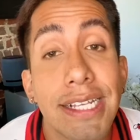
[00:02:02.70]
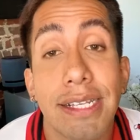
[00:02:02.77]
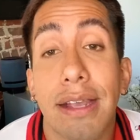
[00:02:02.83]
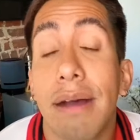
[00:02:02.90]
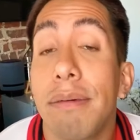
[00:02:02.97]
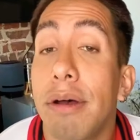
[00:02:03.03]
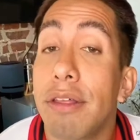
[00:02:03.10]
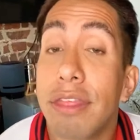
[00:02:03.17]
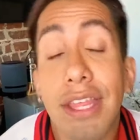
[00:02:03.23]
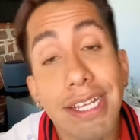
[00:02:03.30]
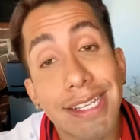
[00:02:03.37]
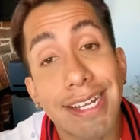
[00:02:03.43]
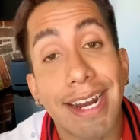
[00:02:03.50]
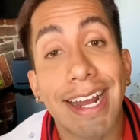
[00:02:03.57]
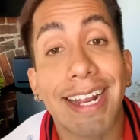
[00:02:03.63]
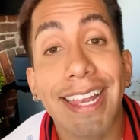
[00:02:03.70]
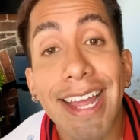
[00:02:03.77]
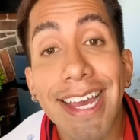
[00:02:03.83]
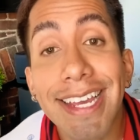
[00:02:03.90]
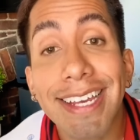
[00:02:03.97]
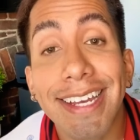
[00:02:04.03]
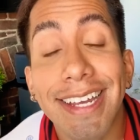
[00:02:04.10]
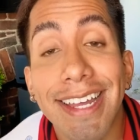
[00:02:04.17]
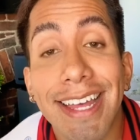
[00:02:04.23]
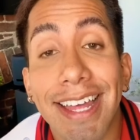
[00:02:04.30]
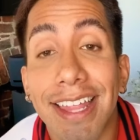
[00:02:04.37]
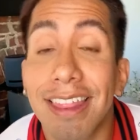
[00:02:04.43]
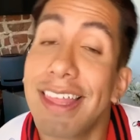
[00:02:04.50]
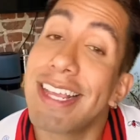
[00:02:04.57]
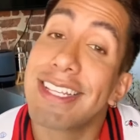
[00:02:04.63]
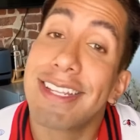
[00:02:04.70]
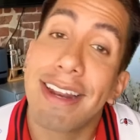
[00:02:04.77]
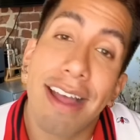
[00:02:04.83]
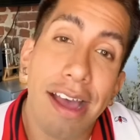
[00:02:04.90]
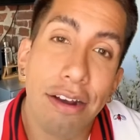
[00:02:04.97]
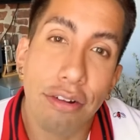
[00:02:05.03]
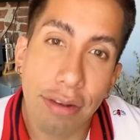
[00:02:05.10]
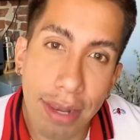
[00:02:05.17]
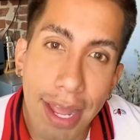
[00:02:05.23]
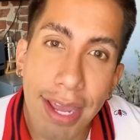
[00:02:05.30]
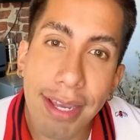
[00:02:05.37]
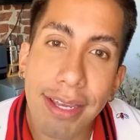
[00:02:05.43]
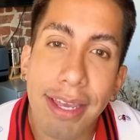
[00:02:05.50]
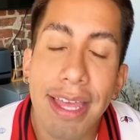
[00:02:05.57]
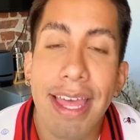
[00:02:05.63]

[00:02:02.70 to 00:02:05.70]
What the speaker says: about things that I like, things that I don't like.